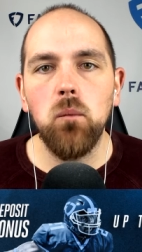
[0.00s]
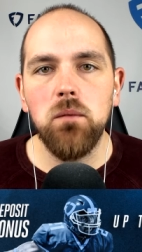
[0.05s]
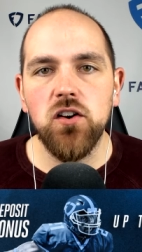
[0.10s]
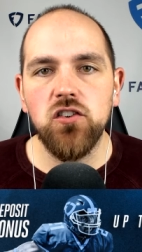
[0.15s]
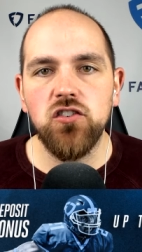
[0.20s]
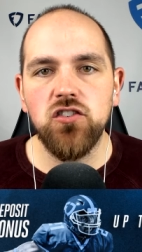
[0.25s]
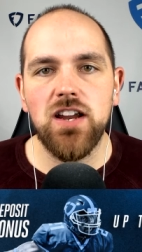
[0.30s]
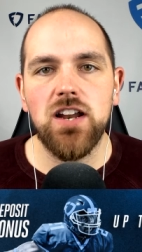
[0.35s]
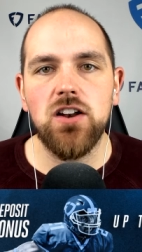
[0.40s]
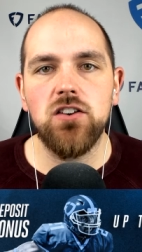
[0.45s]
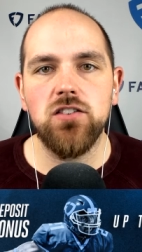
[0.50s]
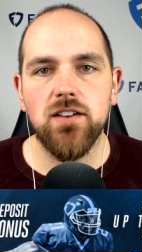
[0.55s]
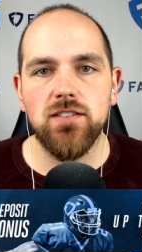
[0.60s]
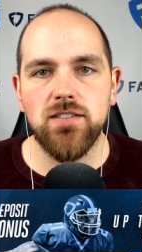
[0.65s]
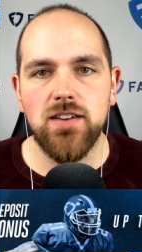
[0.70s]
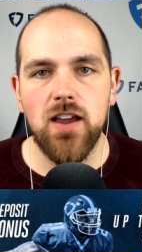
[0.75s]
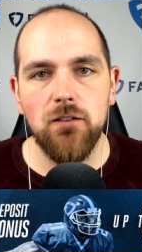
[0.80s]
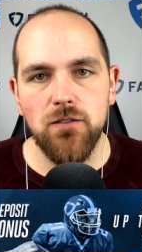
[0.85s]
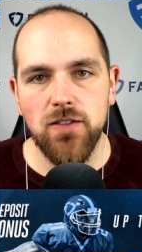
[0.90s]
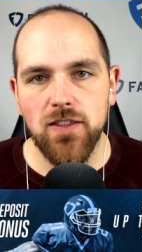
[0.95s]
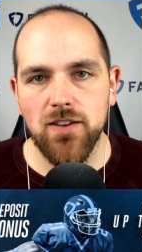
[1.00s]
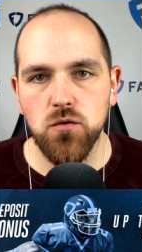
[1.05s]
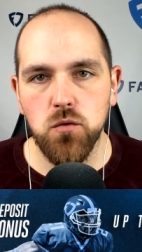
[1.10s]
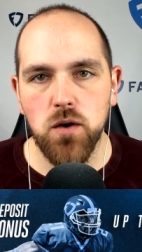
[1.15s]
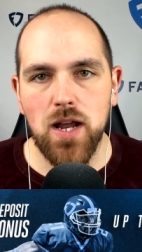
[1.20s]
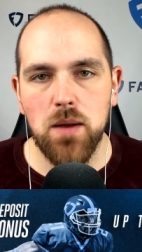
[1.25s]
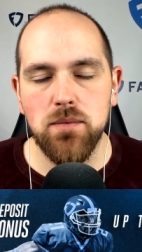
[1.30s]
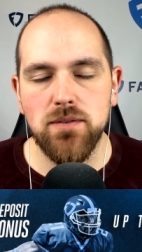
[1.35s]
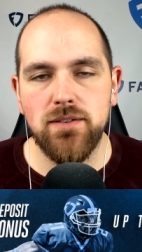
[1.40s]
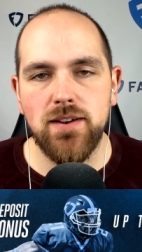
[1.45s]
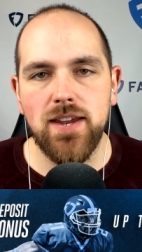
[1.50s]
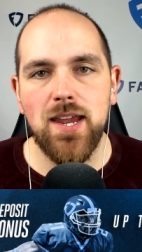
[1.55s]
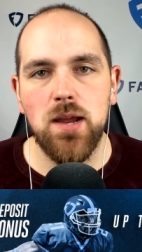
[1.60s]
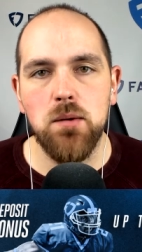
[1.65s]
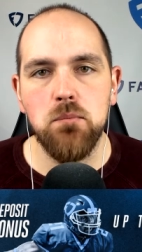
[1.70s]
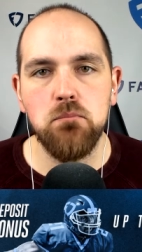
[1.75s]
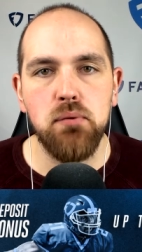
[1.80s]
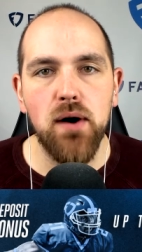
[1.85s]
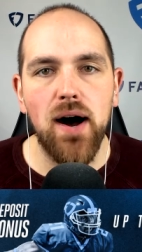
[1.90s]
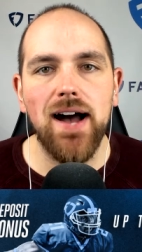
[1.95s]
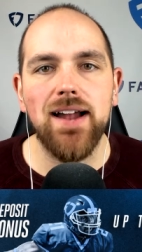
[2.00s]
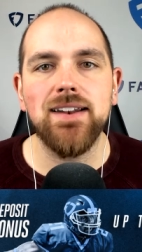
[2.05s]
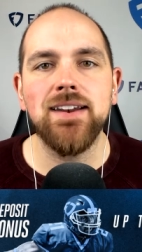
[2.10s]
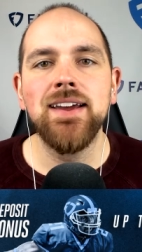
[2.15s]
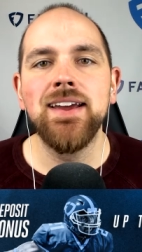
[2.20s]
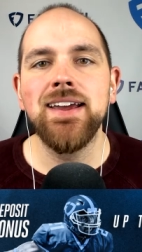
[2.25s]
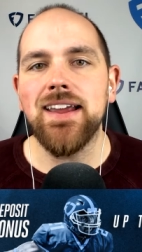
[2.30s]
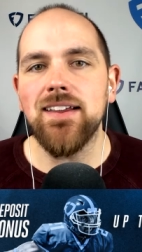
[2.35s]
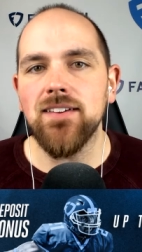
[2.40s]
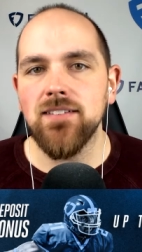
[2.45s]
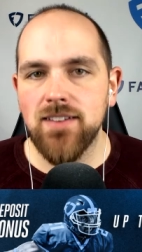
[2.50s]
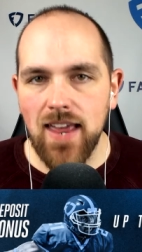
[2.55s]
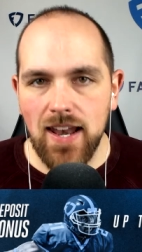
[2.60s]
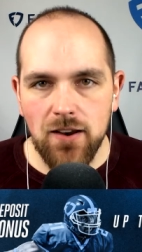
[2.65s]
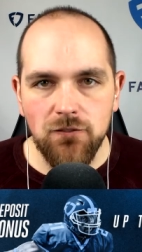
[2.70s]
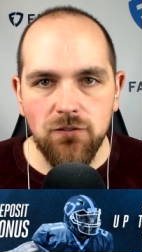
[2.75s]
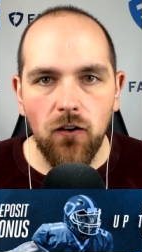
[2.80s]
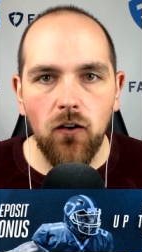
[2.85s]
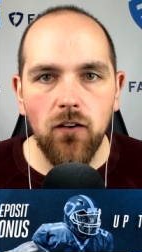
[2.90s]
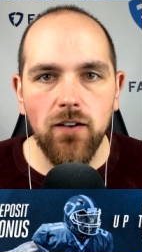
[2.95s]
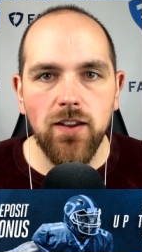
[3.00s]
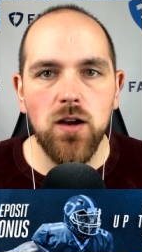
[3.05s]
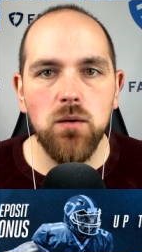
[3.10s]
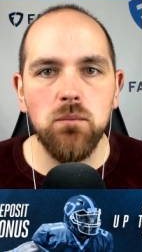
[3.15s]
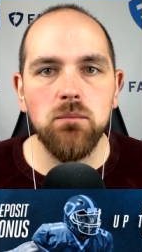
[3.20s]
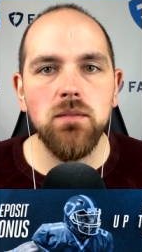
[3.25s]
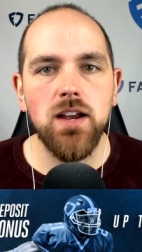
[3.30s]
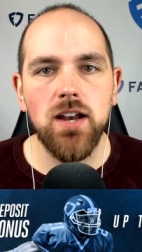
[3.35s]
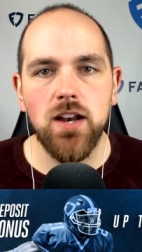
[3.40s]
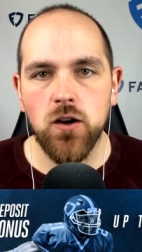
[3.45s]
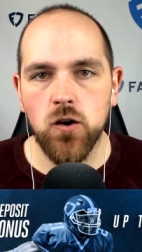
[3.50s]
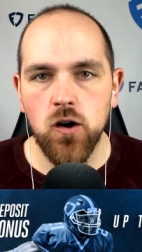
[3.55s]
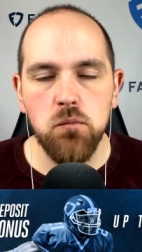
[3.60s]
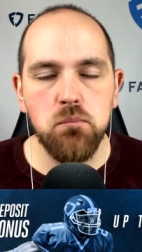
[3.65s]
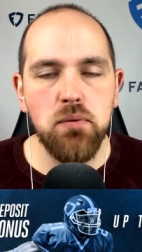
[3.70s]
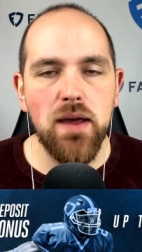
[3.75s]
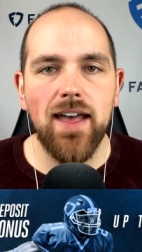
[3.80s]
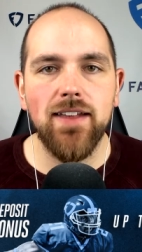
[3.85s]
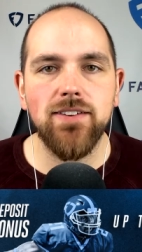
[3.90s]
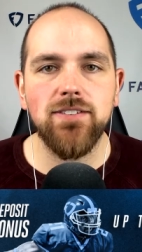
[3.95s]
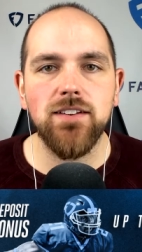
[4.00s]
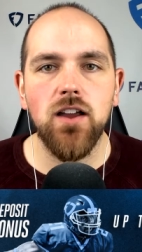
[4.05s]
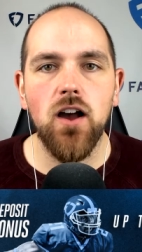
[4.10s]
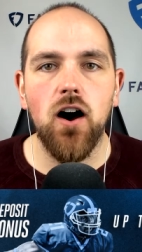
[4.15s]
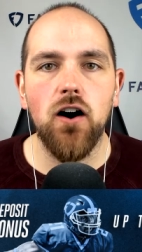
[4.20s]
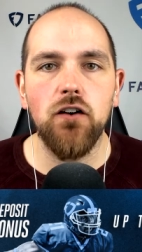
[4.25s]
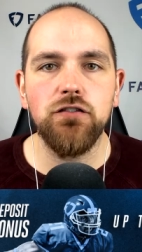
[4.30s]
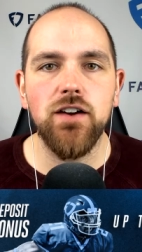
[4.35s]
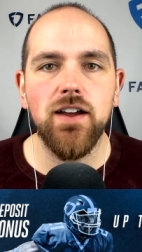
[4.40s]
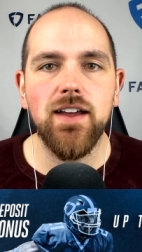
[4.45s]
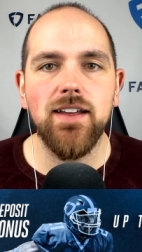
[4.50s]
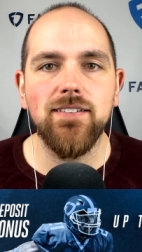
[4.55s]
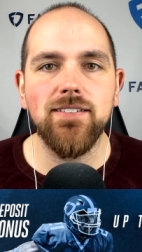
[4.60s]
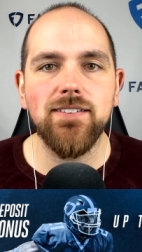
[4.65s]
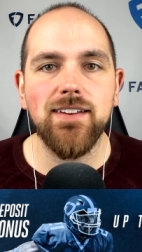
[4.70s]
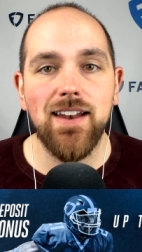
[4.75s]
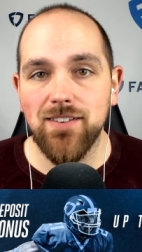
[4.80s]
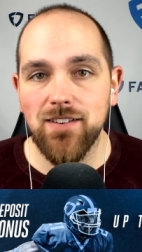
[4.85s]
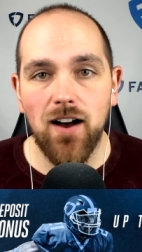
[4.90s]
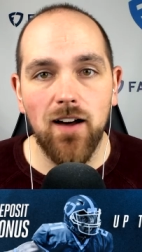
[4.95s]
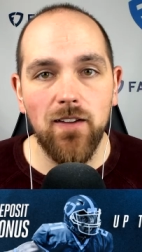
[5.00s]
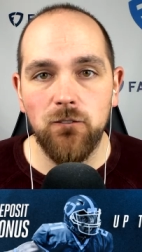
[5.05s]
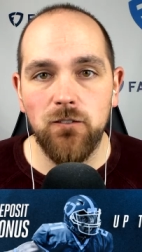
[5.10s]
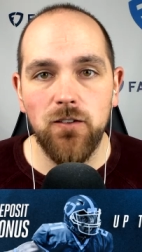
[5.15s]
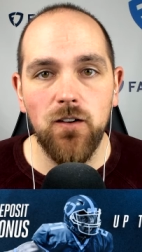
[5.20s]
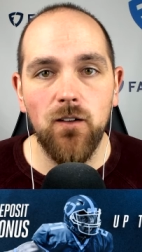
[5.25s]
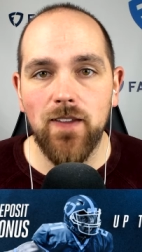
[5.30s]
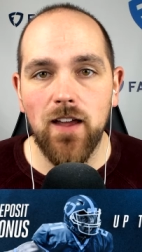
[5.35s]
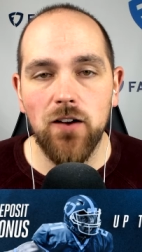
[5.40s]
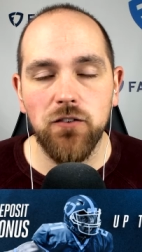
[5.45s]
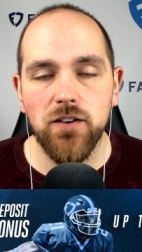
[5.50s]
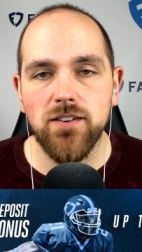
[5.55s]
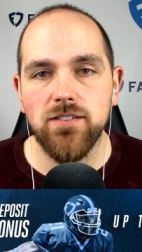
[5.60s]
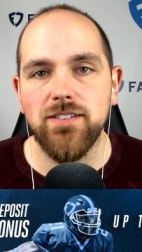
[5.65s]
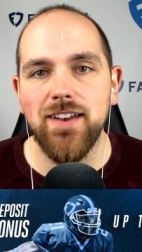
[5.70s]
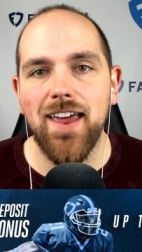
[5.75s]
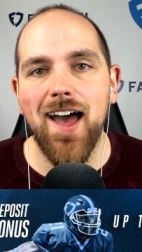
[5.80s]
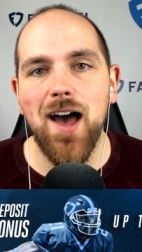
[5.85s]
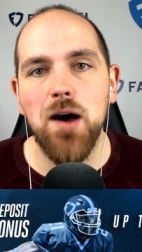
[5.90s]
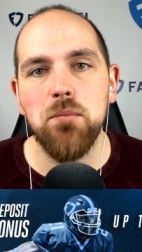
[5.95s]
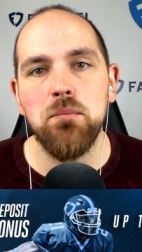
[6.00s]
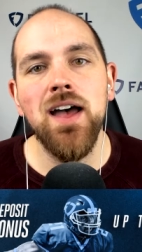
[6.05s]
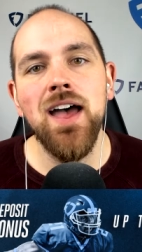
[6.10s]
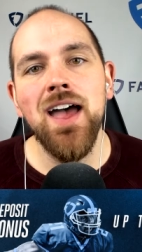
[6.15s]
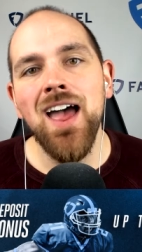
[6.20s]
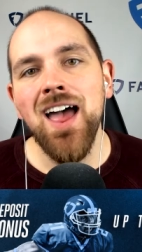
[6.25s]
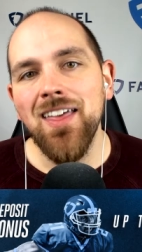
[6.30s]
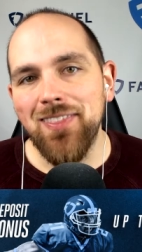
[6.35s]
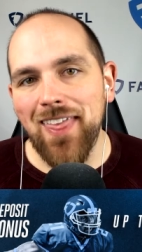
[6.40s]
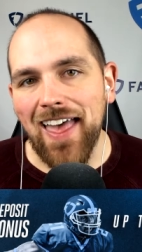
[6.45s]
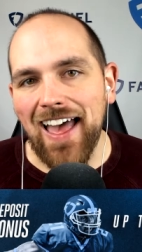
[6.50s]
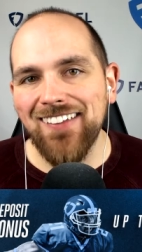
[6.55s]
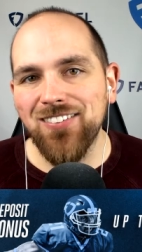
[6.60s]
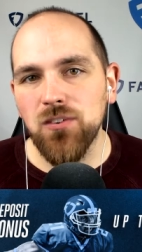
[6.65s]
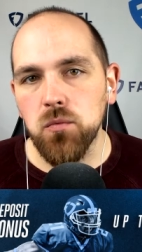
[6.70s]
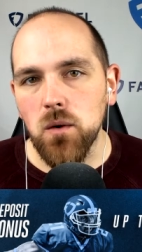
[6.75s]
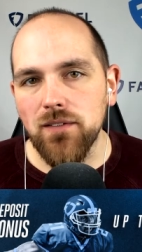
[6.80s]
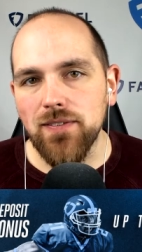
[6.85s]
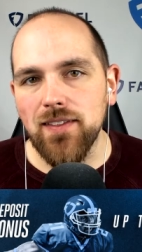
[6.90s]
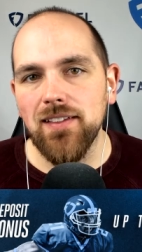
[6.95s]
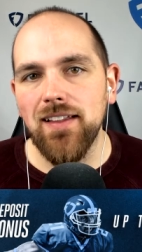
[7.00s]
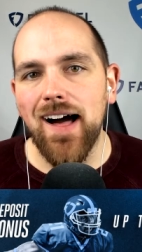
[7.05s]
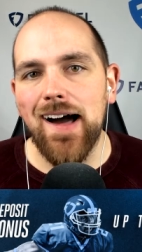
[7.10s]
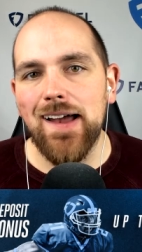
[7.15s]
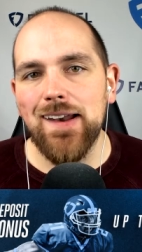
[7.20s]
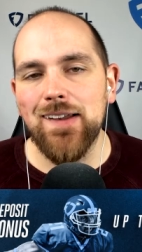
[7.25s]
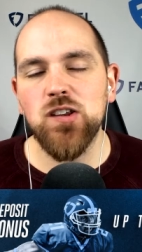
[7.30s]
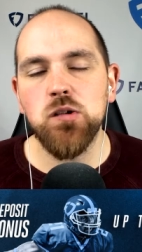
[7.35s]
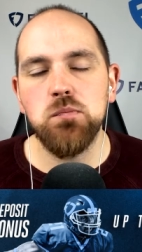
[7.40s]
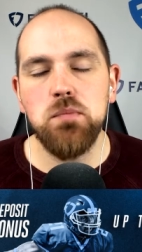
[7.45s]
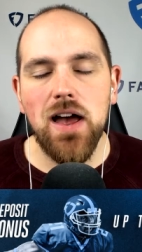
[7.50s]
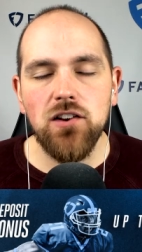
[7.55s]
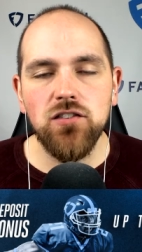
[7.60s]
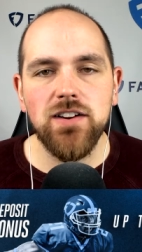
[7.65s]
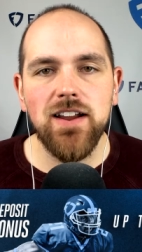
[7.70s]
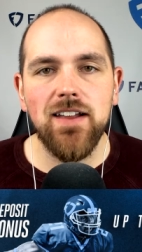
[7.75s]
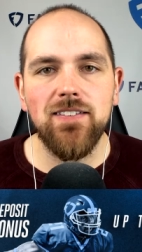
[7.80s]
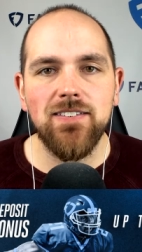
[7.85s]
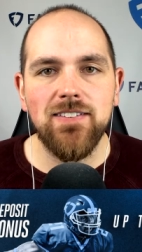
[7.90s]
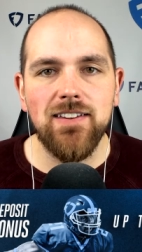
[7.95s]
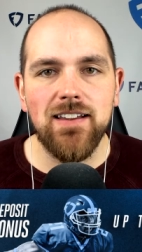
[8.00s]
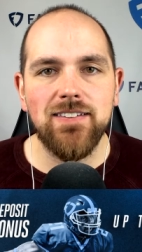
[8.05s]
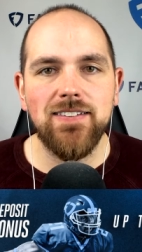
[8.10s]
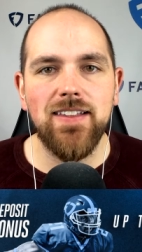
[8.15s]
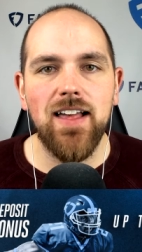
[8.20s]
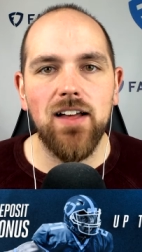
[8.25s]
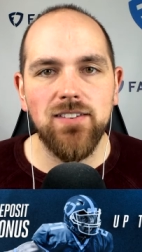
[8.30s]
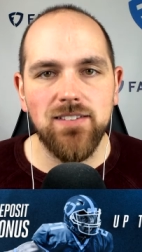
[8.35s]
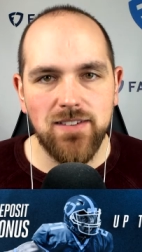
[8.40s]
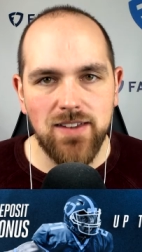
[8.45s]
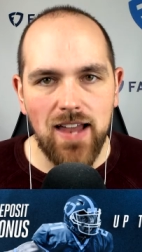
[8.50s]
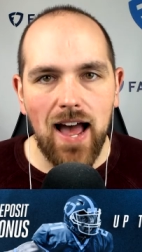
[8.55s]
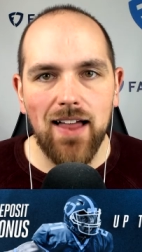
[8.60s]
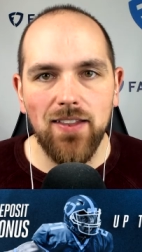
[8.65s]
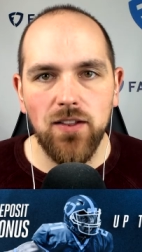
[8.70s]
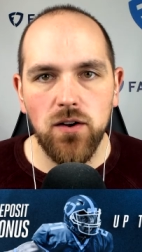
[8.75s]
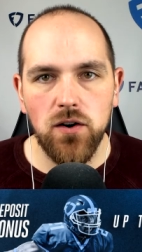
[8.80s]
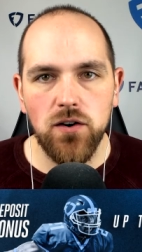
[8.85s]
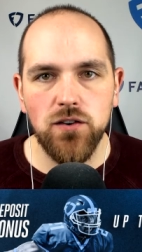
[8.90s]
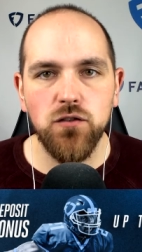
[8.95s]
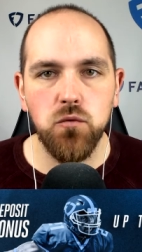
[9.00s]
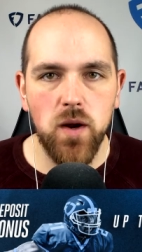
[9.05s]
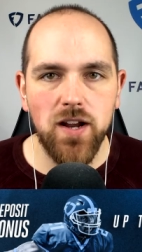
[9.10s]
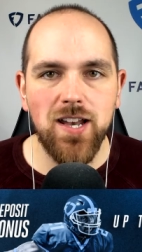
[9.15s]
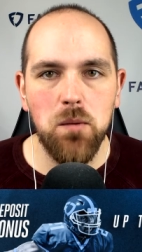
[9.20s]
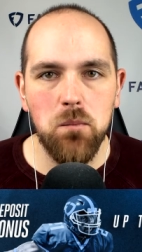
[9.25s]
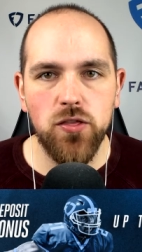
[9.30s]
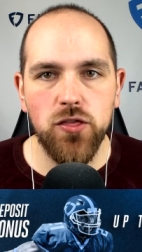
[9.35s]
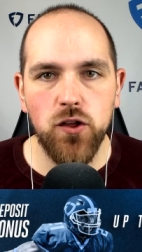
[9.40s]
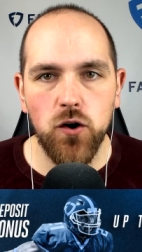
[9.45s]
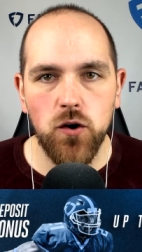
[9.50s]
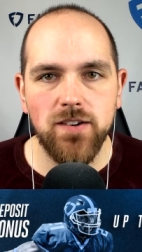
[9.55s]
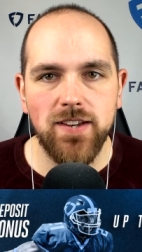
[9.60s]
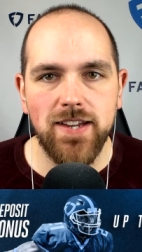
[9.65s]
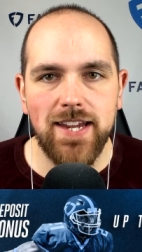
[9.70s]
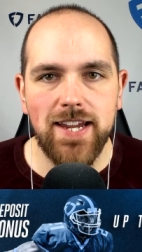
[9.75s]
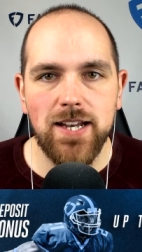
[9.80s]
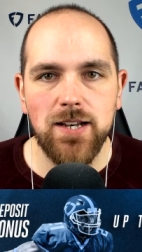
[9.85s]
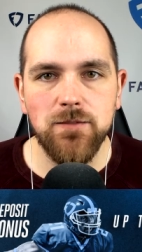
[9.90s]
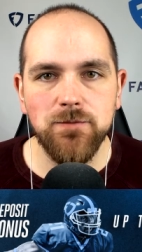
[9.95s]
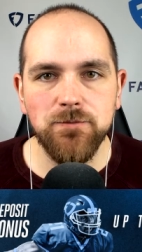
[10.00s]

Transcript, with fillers: machine just yet for this Rams team, but he's getting volume in a good passing offense, and he's on the field every snap. That's worth a lot, especially at six thousand dollars for week number thirteen.